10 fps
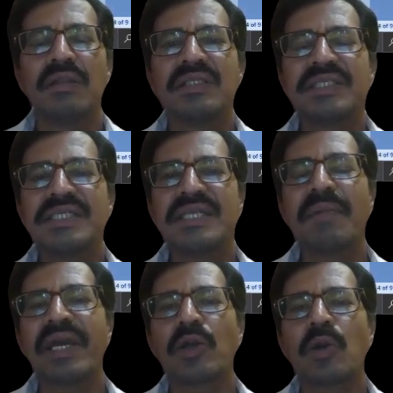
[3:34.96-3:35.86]
this is the
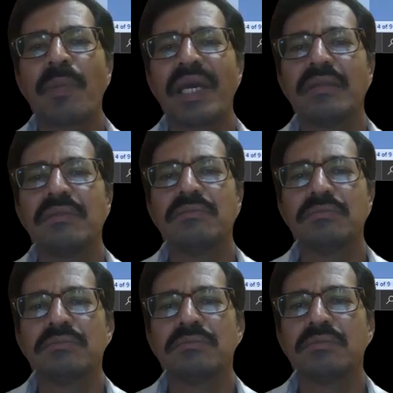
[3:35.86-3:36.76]
micropyle.
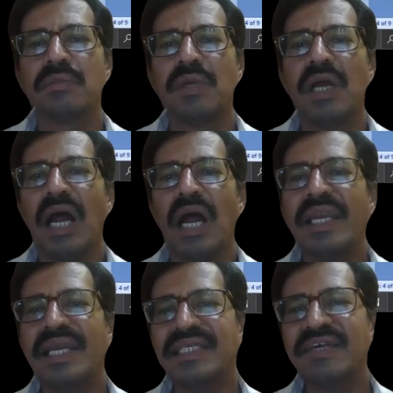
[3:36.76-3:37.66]
And
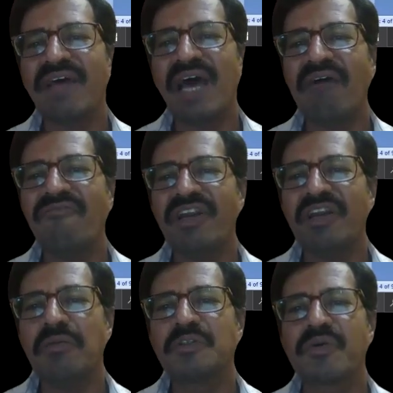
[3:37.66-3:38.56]
in case of the
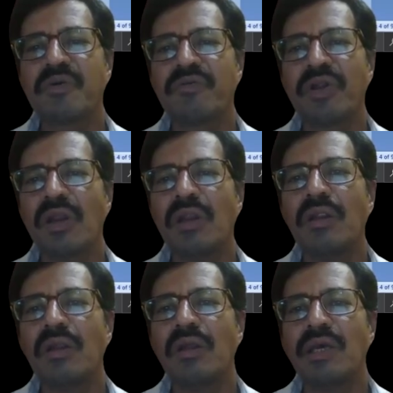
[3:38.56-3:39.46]
amphitropous ovule,
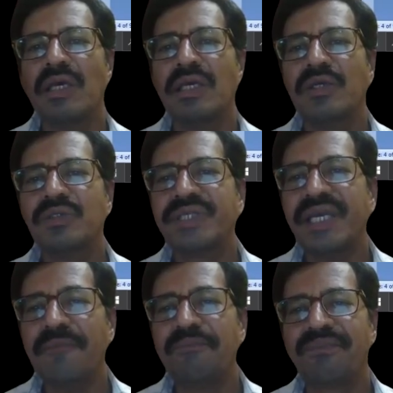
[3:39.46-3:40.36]
you
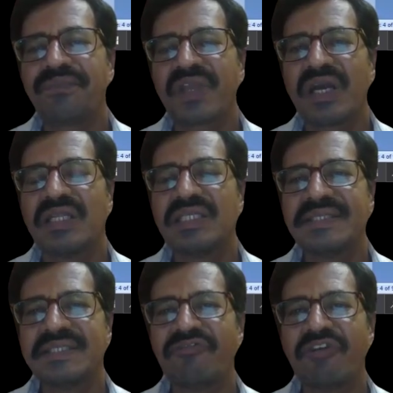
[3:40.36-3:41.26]
see,
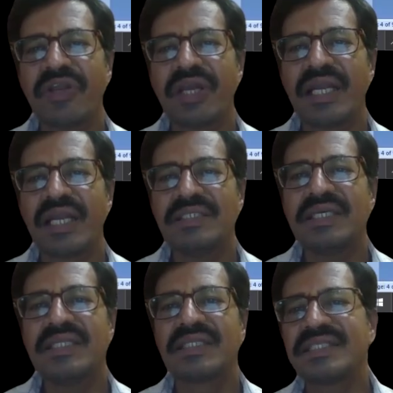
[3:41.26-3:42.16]
this is the funiculus,
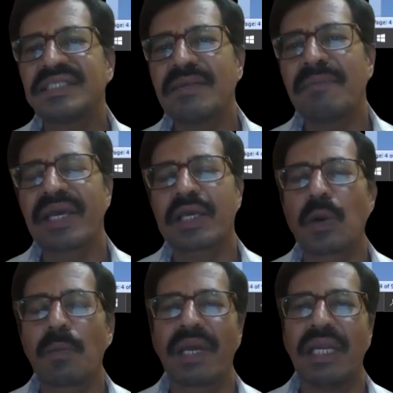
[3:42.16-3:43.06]
this is the
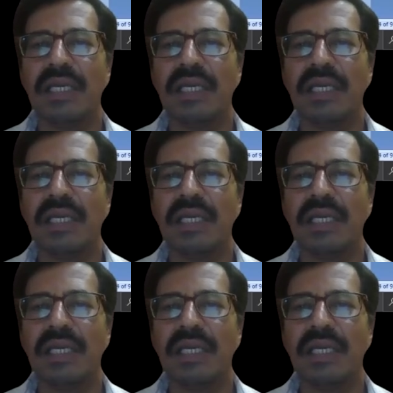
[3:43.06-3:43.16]
micropyle.